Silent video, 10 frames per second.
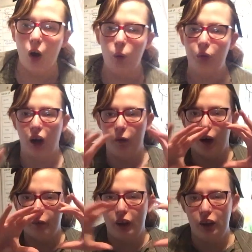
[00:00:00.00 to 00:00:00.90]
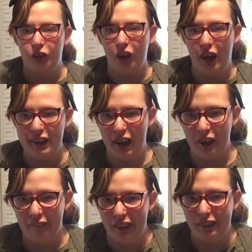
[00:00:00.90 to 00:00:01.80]
Also, I'm going to insert an
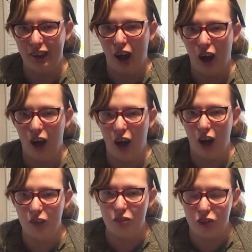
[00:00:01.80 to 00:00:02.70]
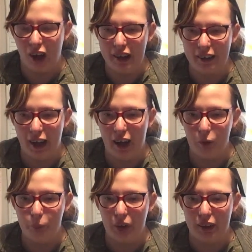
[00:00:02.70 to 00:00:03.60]
image right
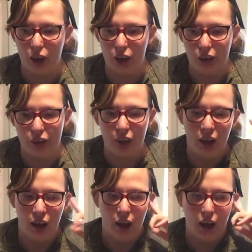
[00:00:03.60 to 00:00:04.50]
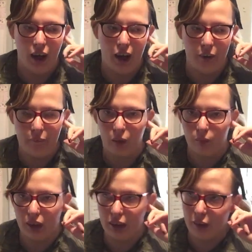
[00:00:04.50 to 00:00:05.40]
now, because I'm
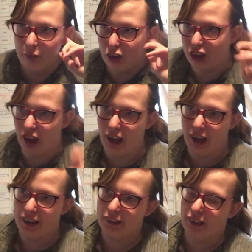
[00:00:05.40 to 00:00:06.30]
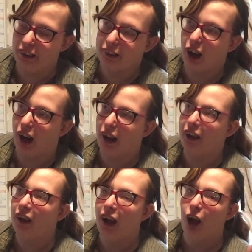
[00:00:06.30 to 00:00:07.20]
going to give a shout out to this
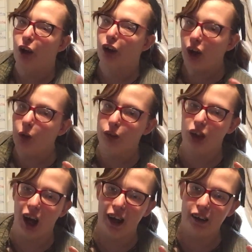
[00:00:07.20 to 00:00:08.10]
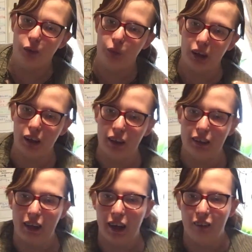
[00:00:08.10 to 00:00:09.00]
guy called Jack,
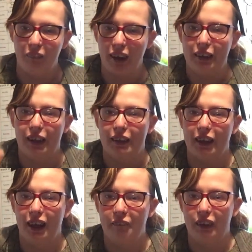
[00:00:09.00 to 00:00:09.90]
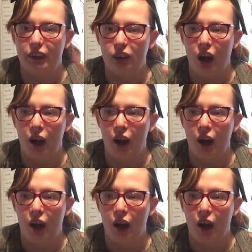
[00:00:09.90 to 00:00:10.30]
because he made this image